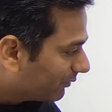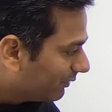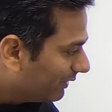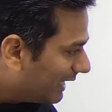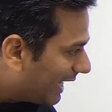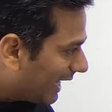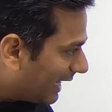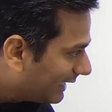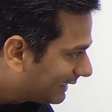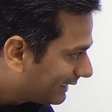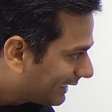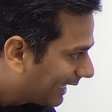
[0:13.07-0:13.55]

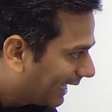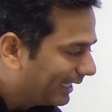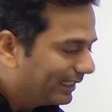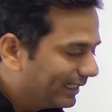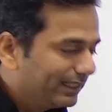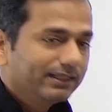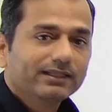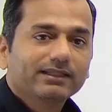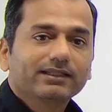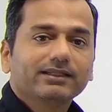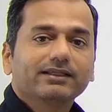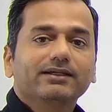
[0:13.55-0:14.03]
VLAN
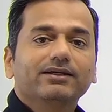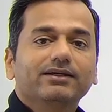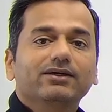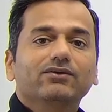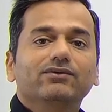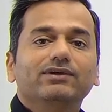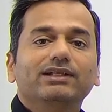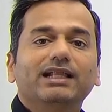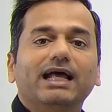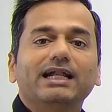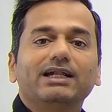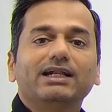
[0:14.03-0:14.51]
10,
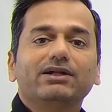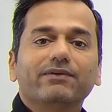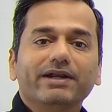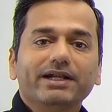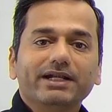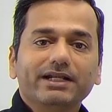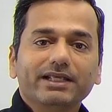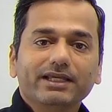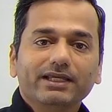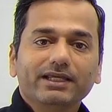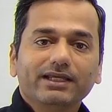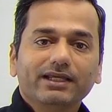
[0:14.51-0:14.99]
VLAN
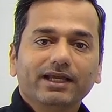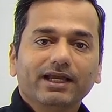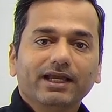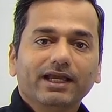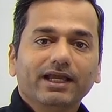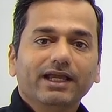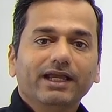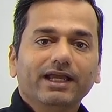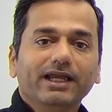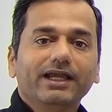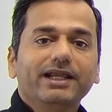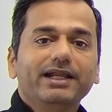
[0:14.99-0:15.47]
20,
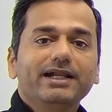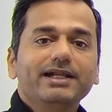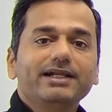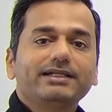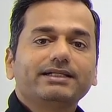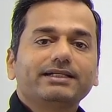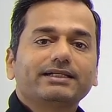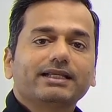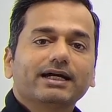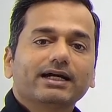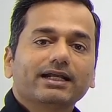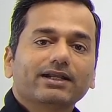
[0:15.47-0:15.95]

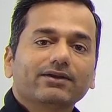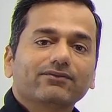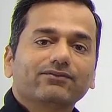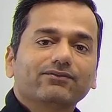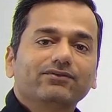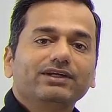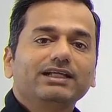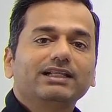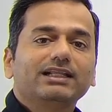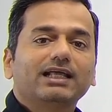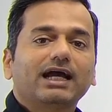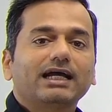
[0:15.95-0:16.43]

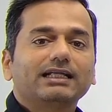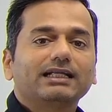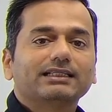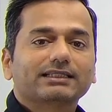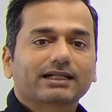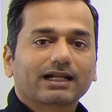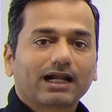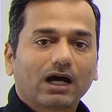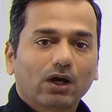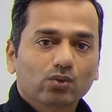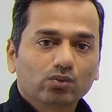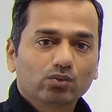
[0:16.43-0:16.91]

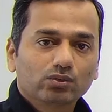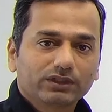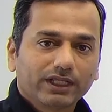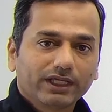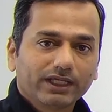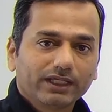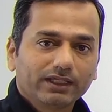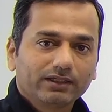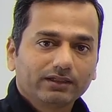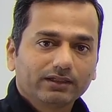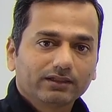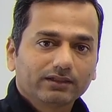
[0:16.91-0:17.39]
inter-VLAN
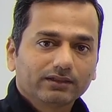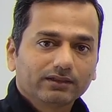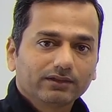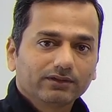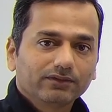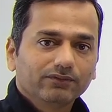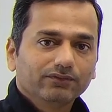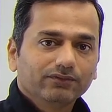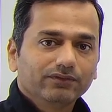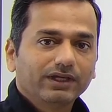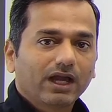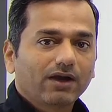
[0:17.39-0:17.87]
routing
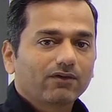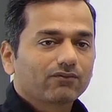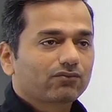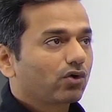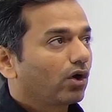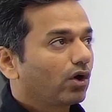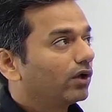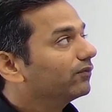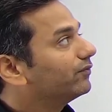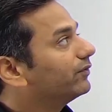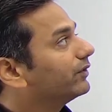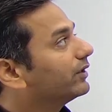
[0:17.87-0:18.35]
we have
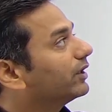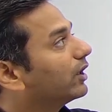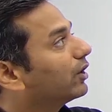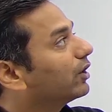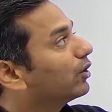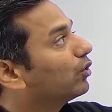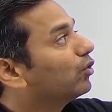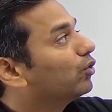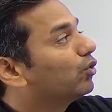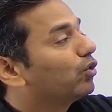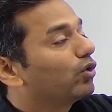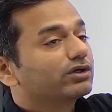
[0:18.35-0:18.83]

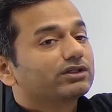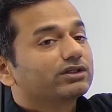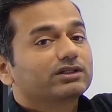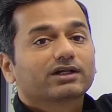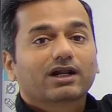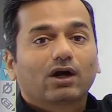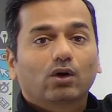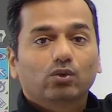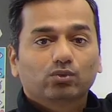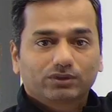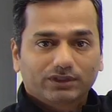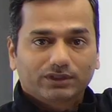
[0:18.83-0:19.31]
configured over
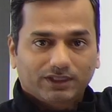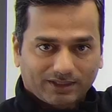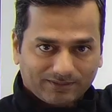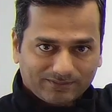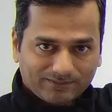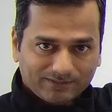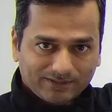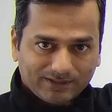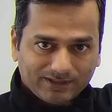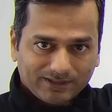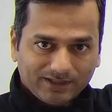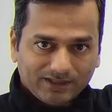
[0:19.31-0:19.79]
the router
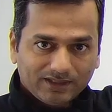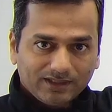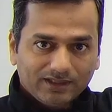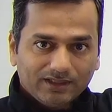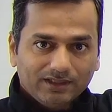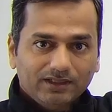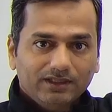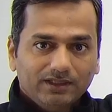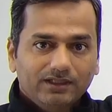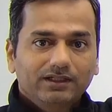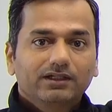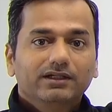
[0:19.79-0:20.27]

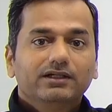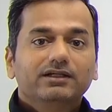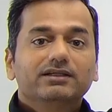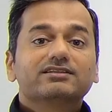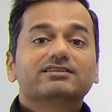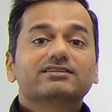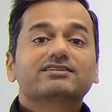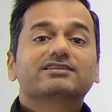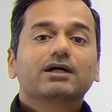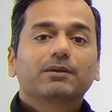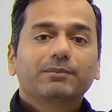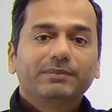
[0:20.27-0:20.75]

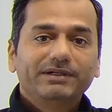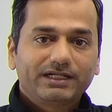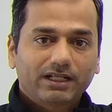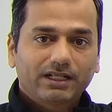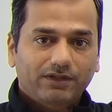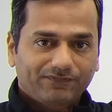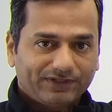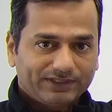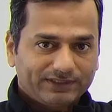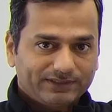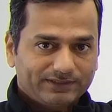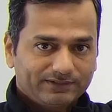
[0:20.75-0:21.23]

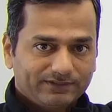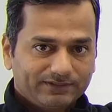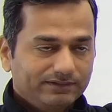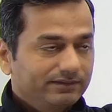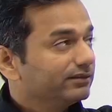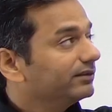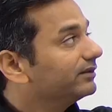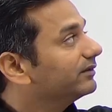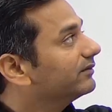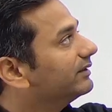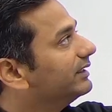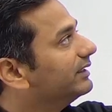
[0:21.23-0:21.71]
sub-interface
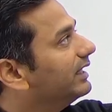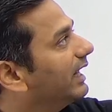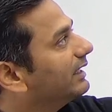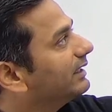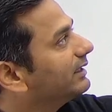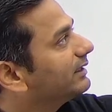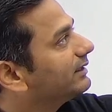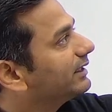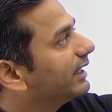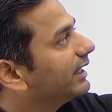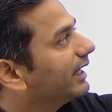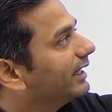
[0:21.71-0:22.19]

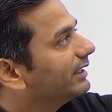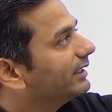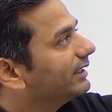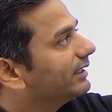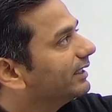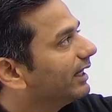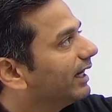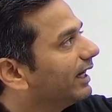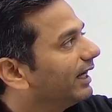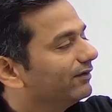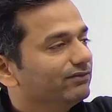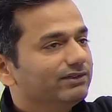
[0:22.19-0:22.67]
VLAN
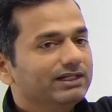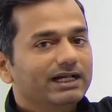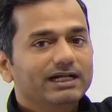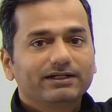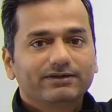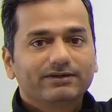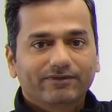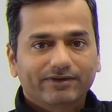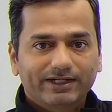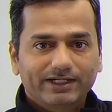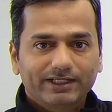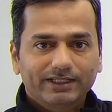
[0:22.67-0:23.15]
10 and
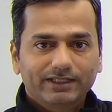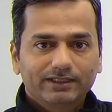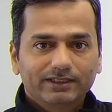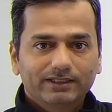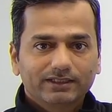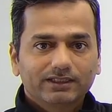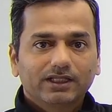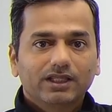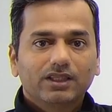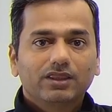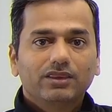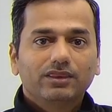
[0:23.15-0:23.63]
VLAN 20.
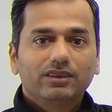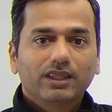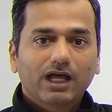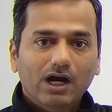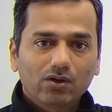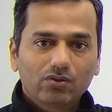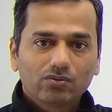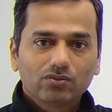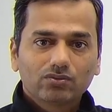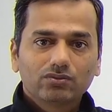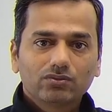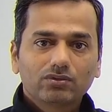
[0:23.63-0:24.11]

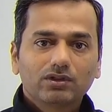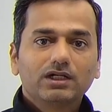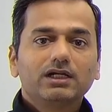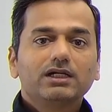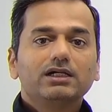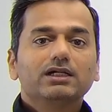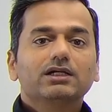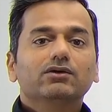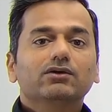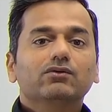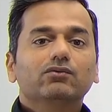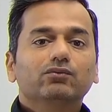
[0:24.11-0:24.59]
Now,
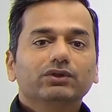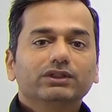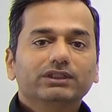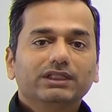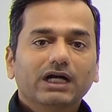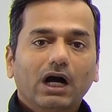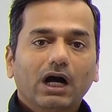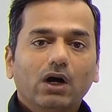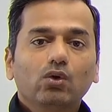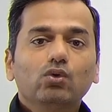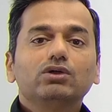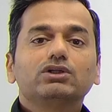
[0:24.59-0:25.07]

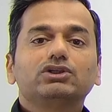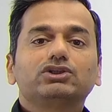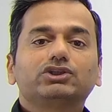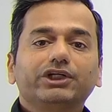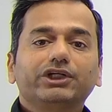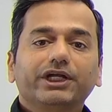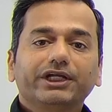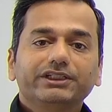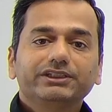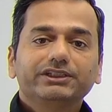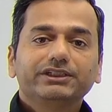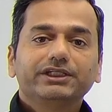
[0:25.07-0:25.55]
without
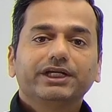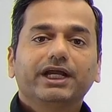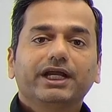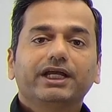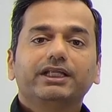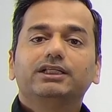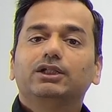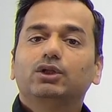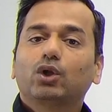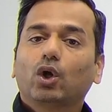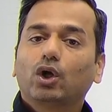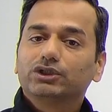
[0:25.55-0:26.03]
changing
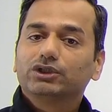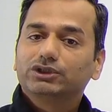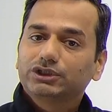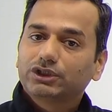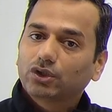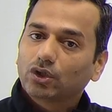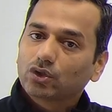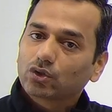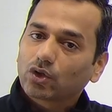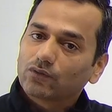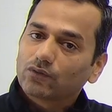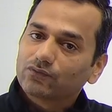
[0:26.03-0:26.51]
any
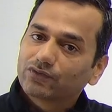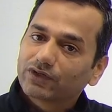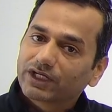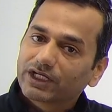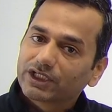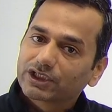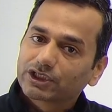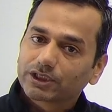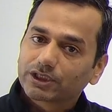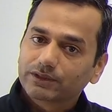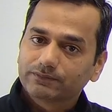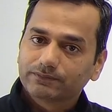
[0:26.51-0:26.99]
logical
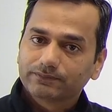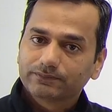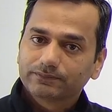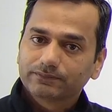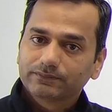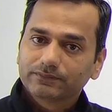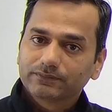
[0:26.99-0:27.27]
configuration,